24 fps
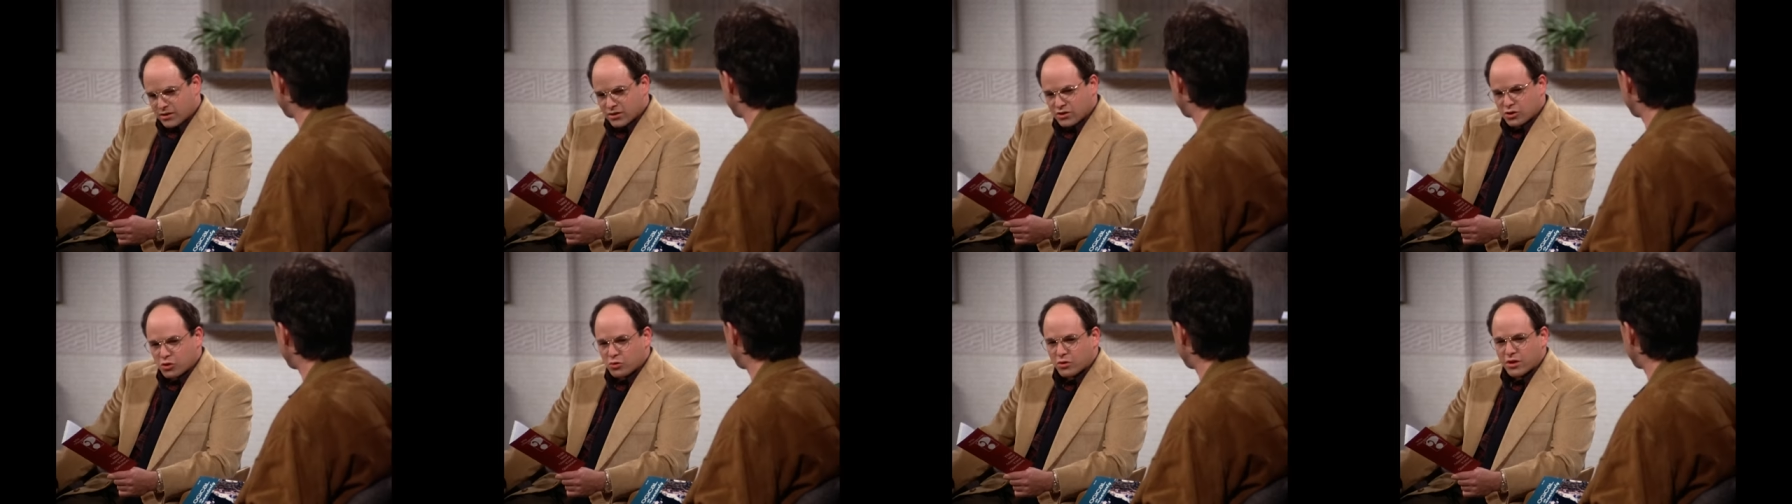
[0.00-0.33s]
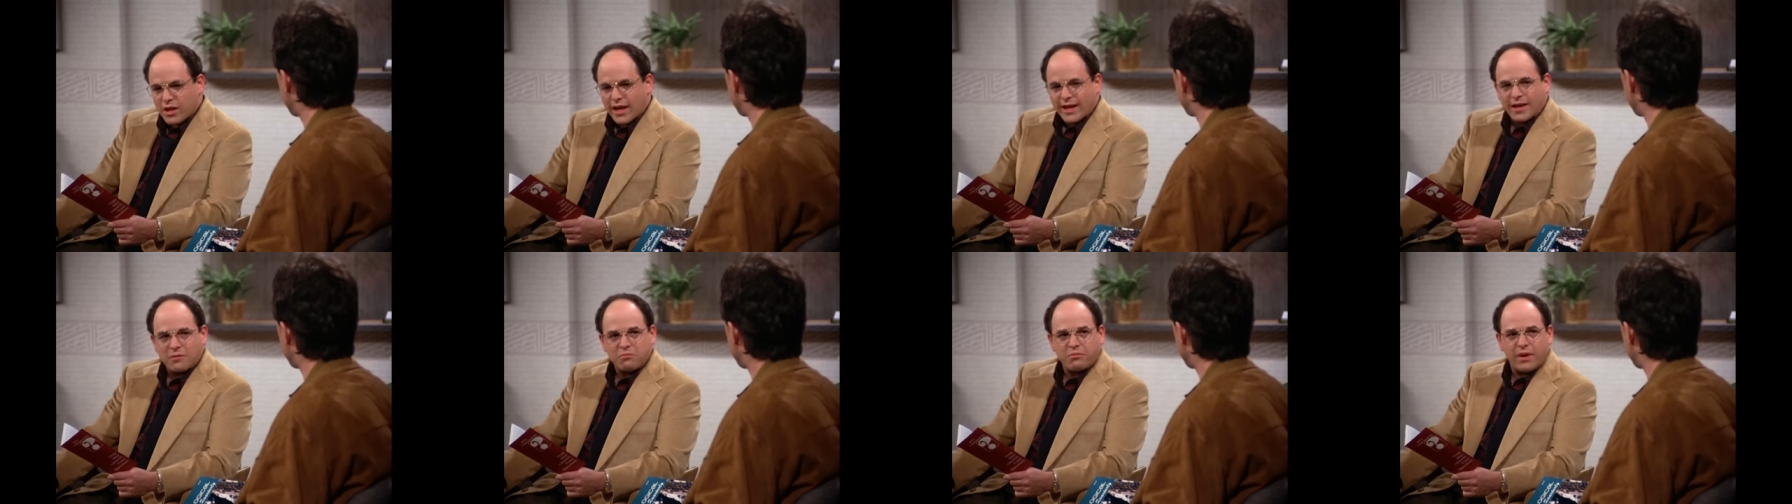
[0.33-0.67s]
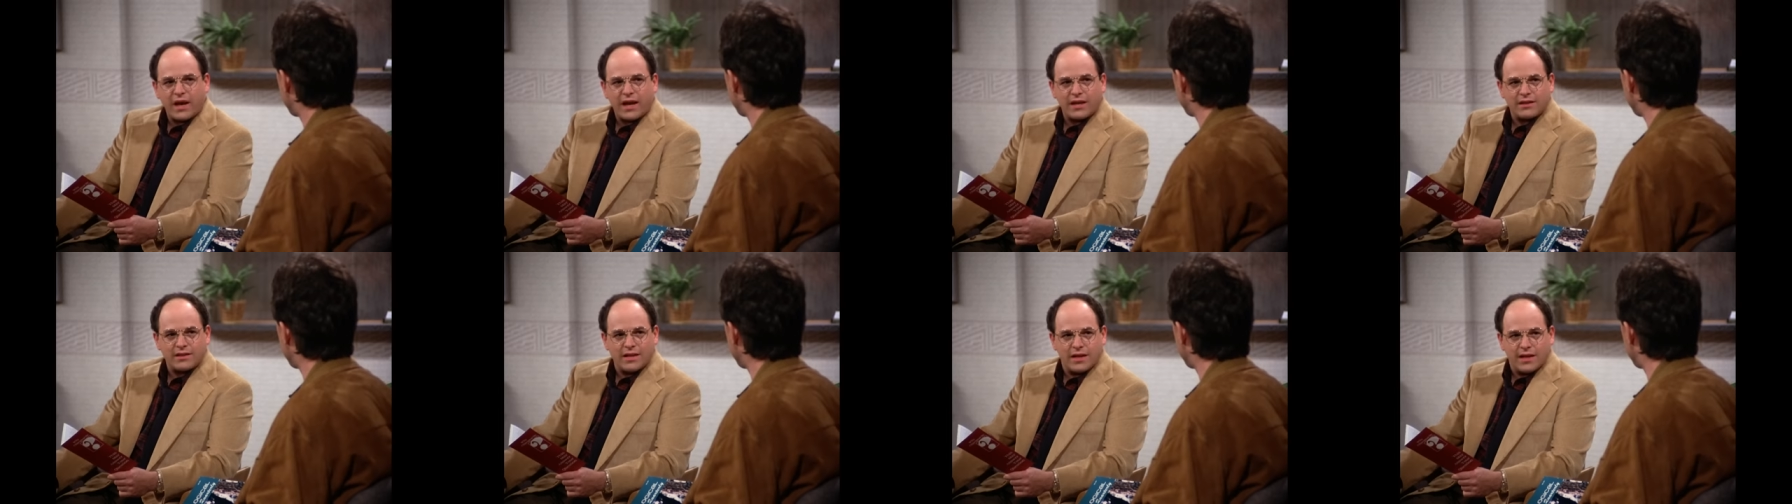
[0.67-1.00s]
Just do it like a
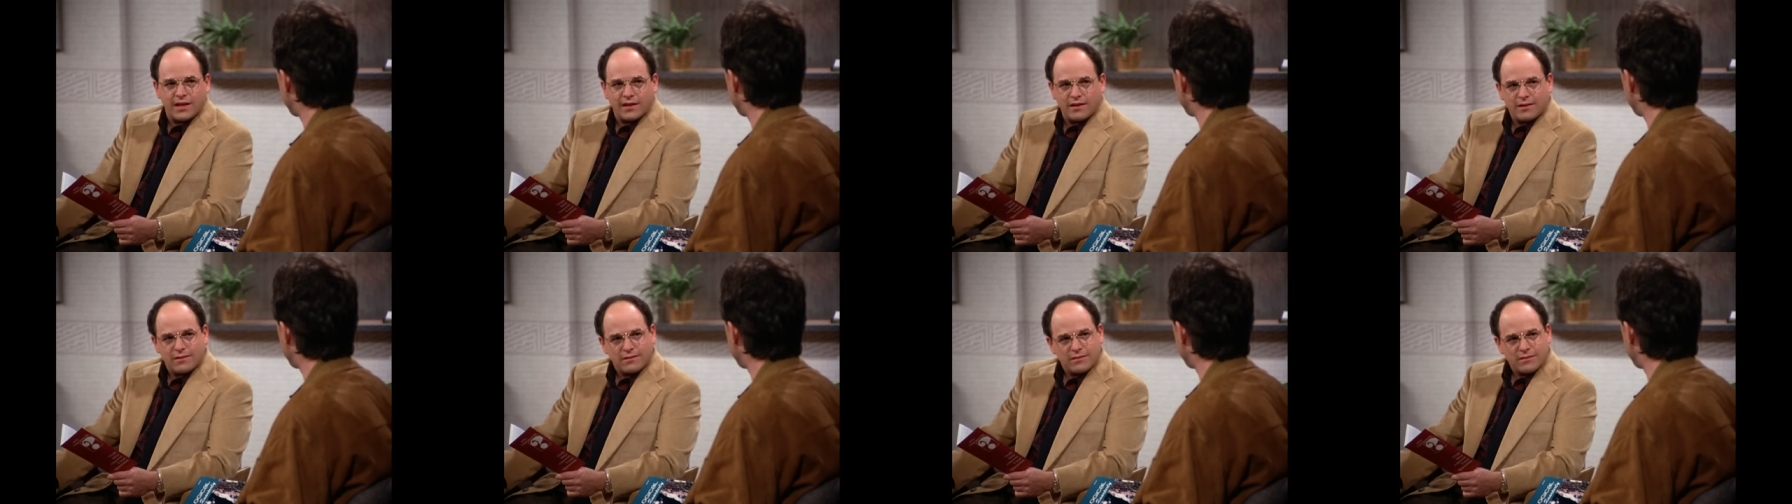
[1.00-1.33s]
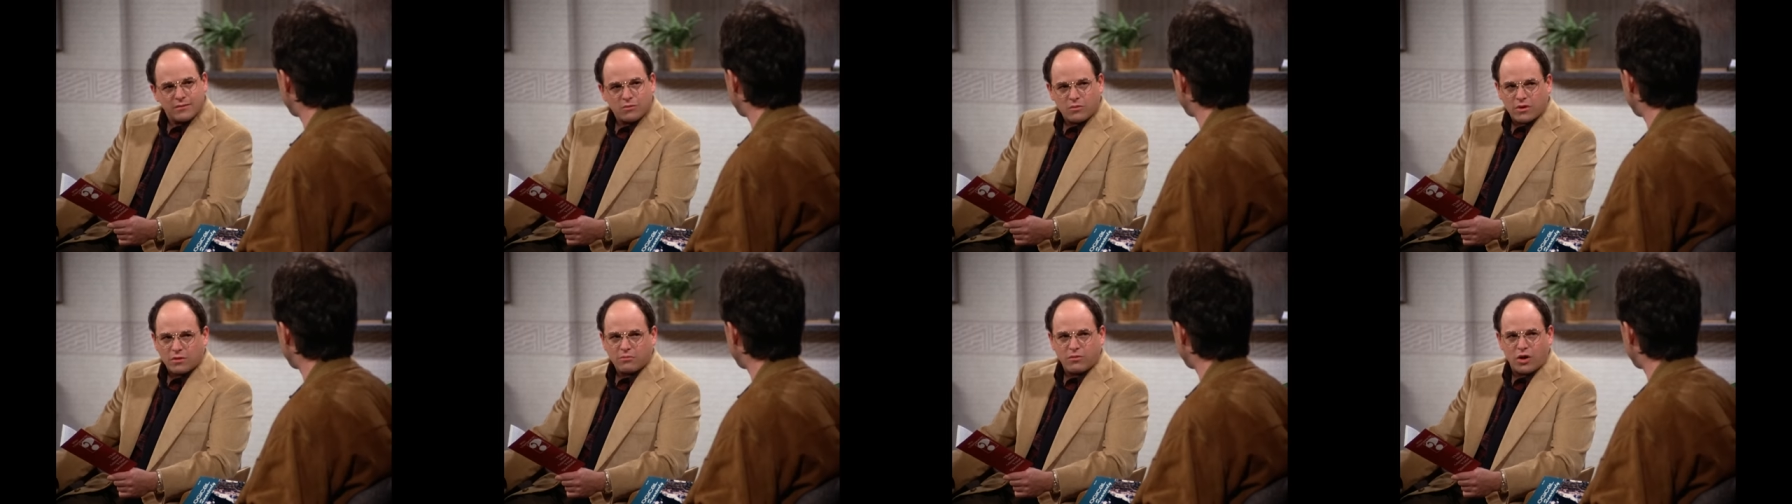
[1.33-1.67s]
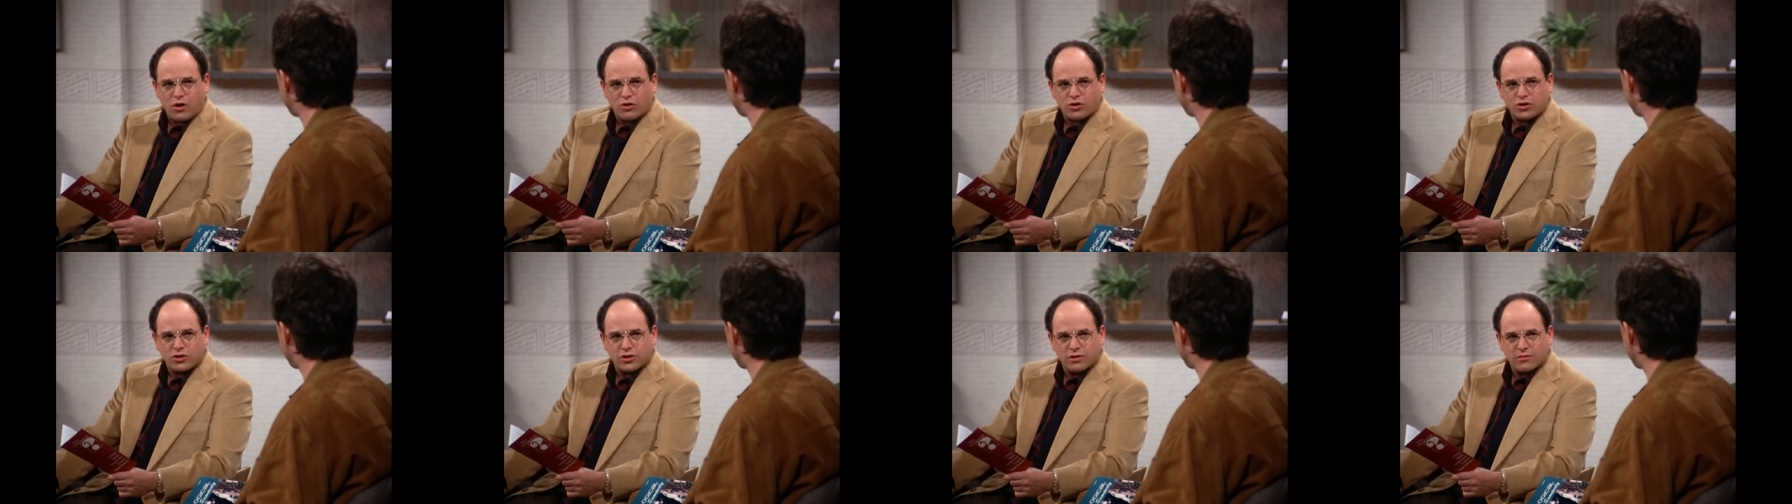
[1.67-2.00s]
Band-Aid. One
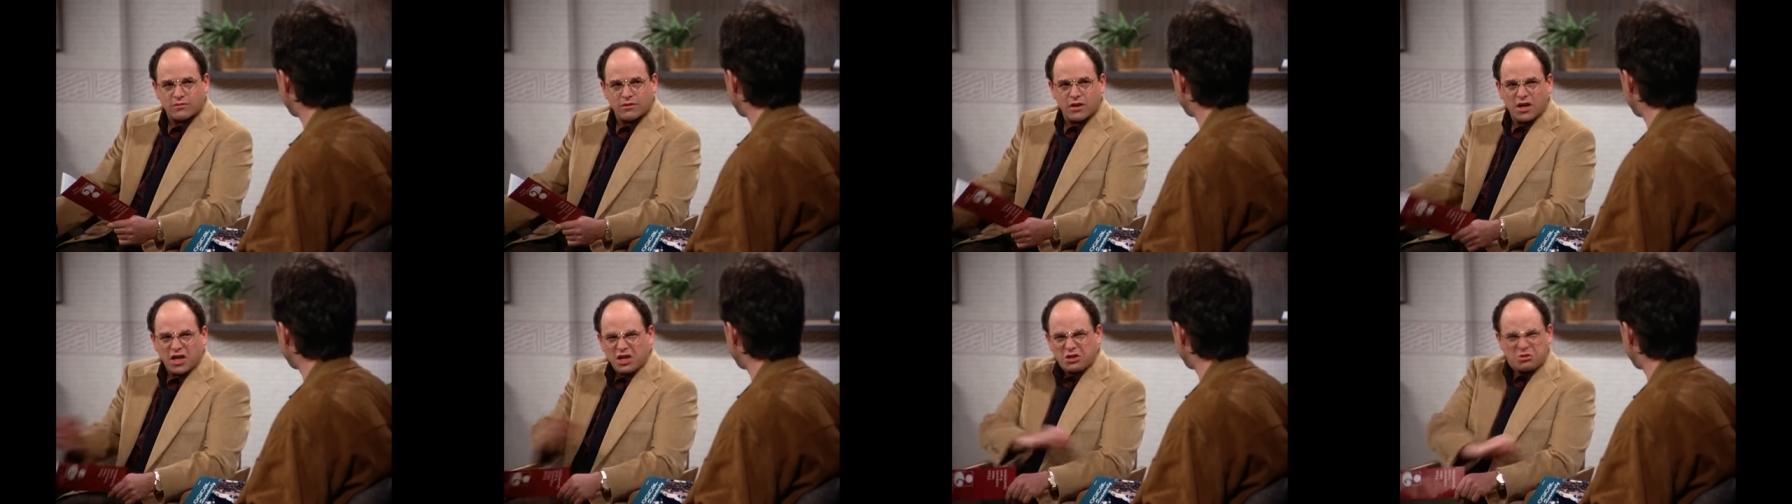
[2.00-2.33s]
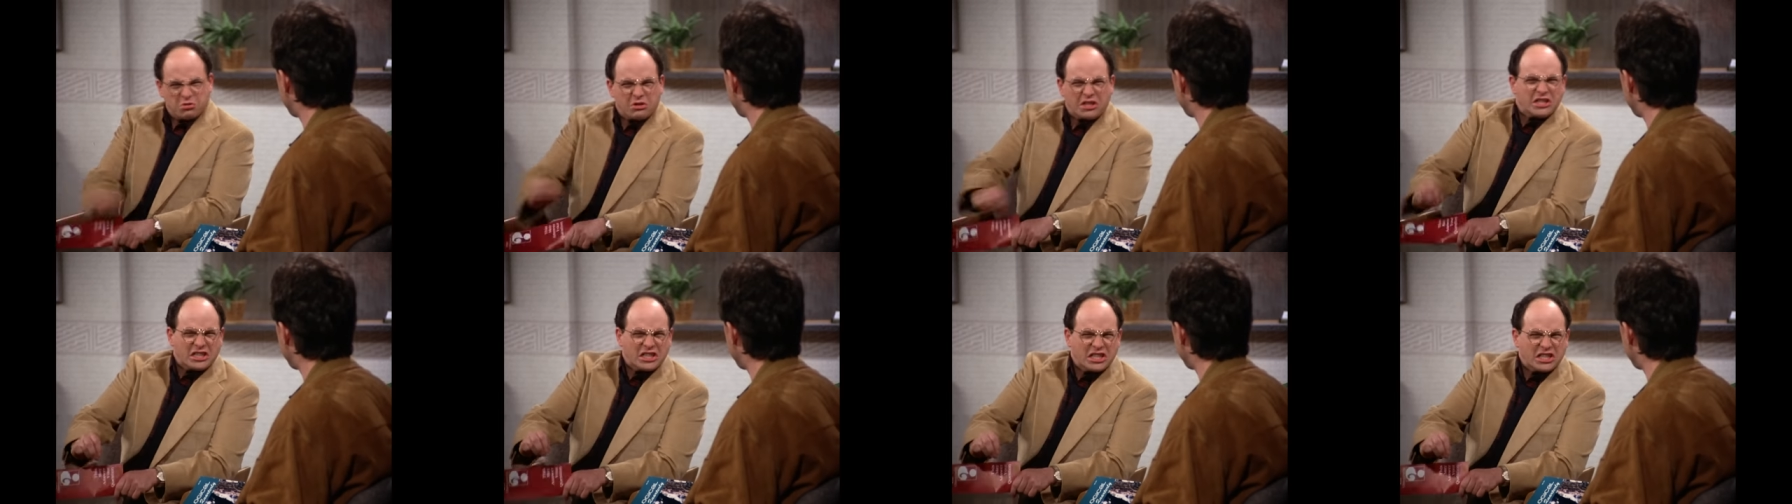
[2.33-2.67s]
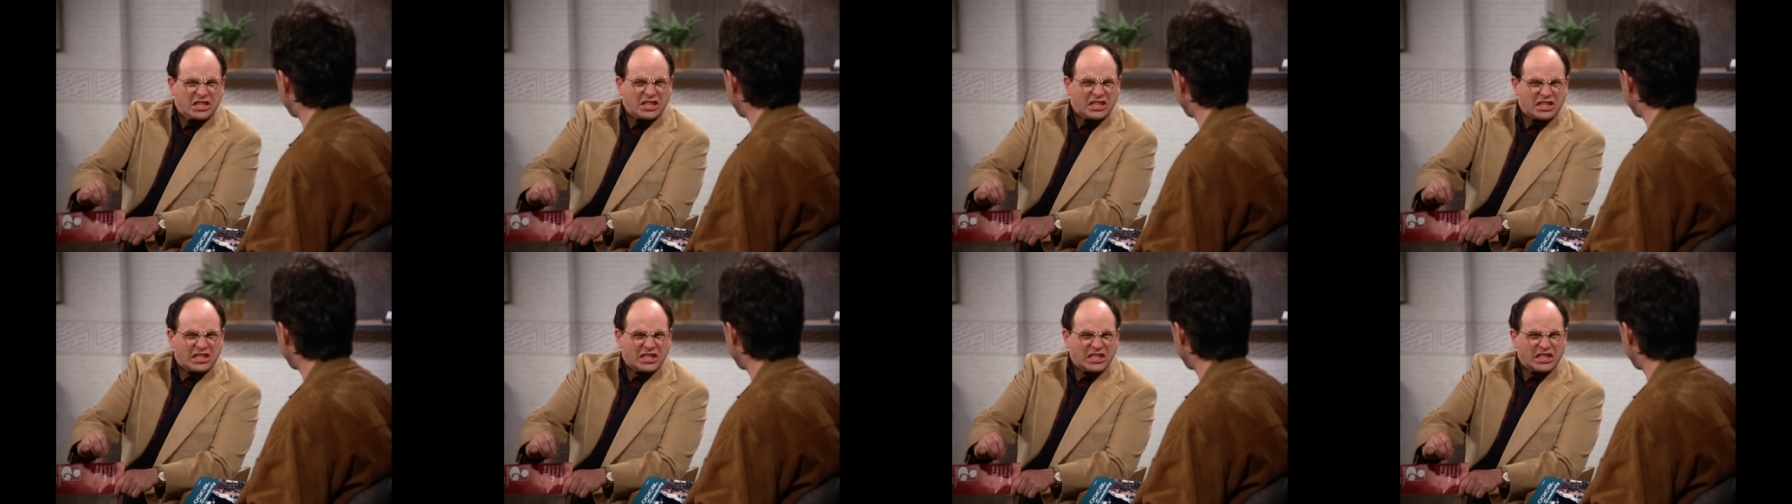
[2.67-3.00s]
motion. Right
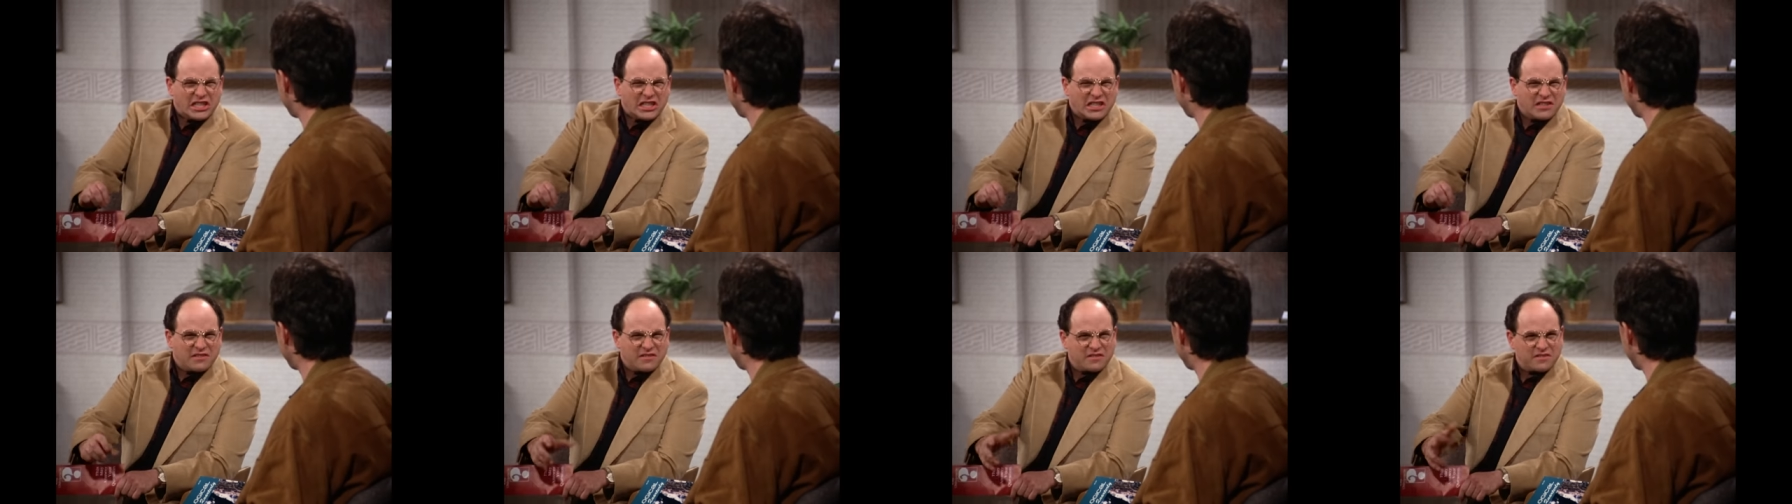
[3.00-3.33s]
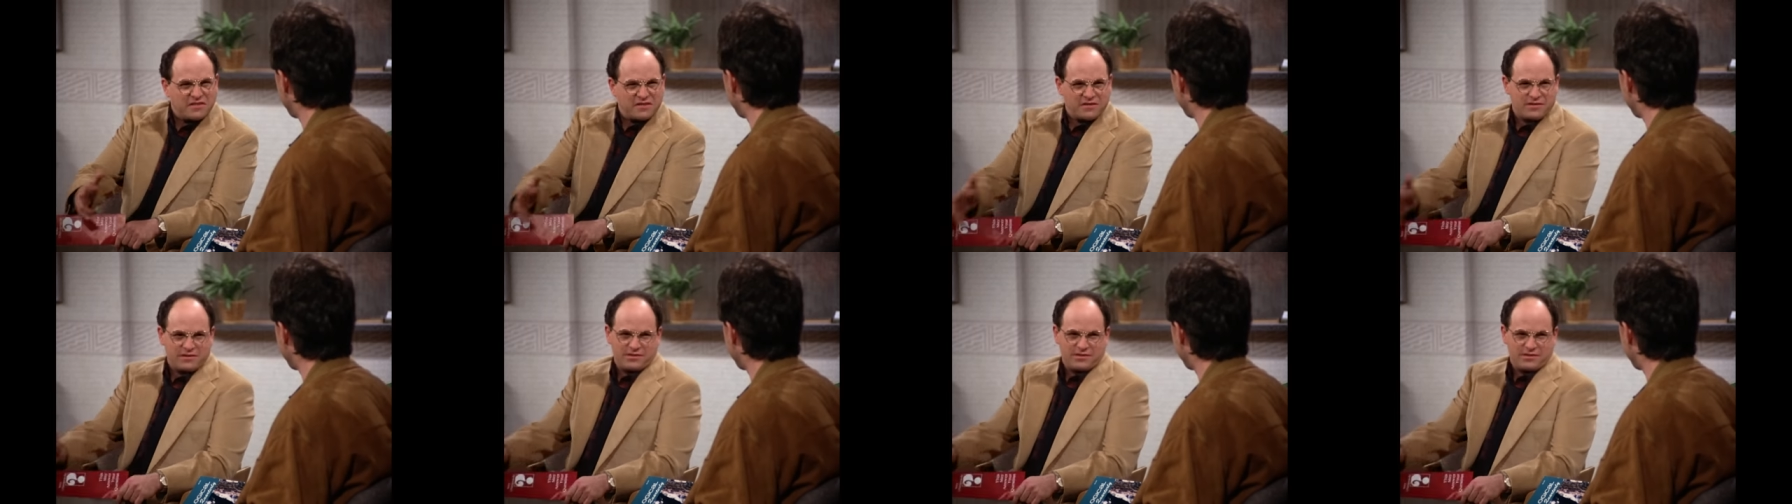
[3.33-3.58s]
off!